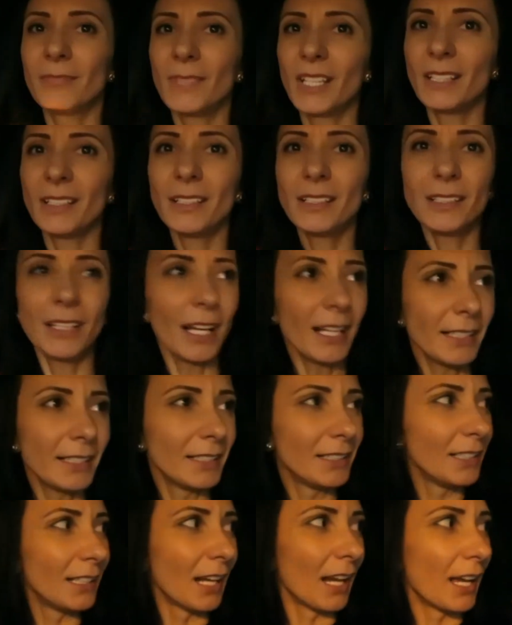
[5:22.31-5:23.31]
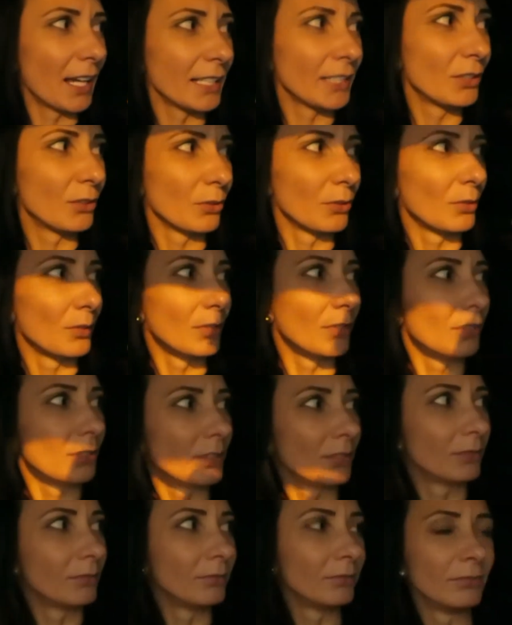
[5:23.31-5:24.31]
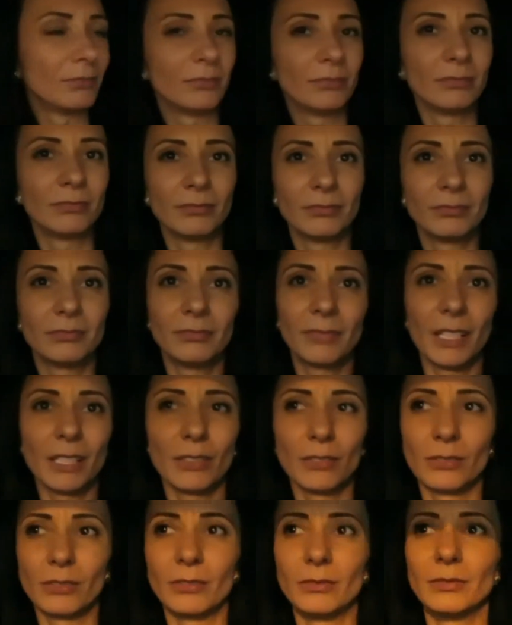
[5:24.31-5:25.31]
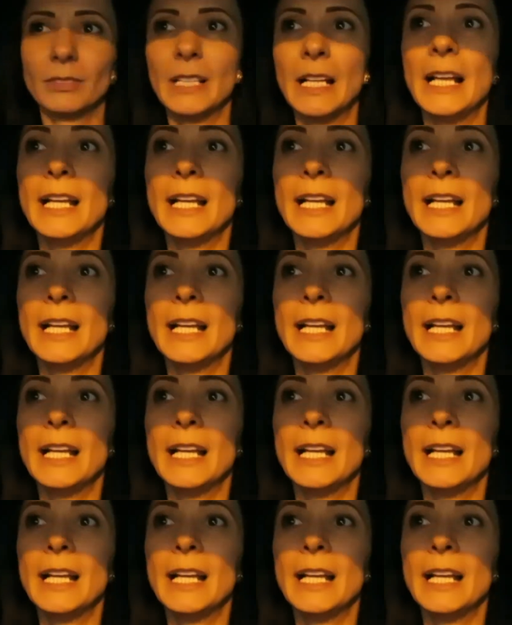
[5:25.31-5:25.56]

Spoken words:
they didn't have any light, or I don't know.